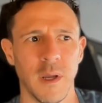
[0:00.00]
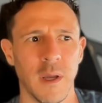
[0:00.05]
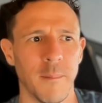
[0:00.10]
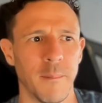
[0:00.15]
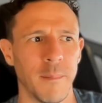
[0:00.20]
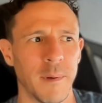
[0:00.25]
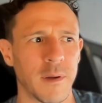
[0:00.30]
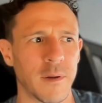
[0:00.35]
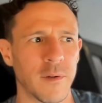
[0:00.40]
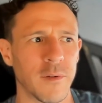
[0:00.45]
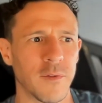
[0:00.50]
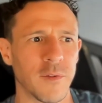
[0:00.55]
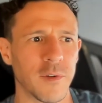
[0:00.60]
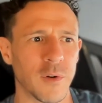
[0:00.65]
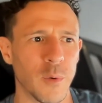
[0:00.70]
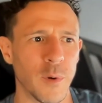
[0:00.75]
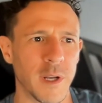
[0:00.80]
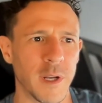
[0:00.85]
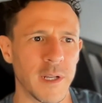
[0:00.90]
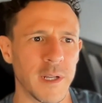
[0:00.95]
because to
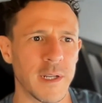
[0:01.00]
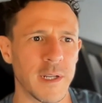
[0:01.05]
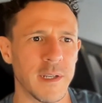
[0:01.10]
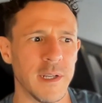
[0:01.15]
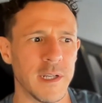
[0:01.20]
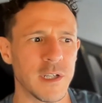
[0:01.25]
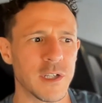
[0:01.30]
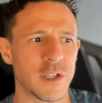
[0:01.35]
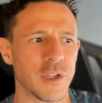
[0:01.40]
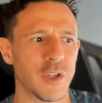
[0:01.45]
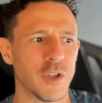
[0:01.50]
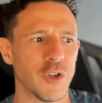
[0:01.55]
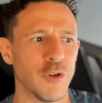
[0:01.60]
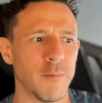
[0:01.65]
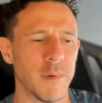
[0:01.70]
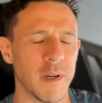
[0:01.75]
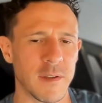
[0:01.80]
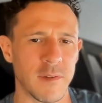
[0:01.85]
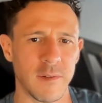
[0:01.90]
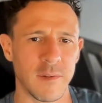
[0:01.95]
quit an addiction, you
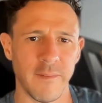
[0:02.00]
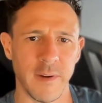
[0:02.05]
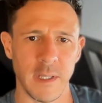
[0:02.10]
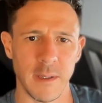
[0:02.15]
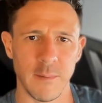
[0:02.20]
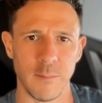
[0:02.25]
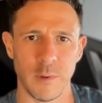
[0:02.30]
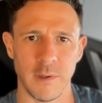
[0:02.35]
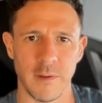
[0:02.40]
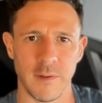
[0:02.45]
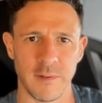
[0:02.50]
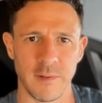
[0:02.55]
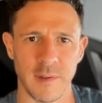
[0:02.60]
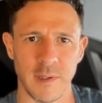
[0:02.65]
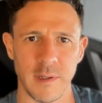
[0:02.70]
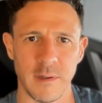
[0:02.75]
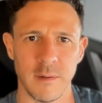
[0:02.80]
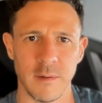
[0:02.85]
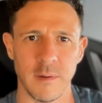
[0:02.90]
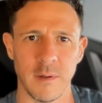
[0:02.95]
must develop one
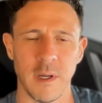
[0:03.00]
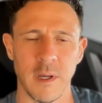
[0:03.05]
skill.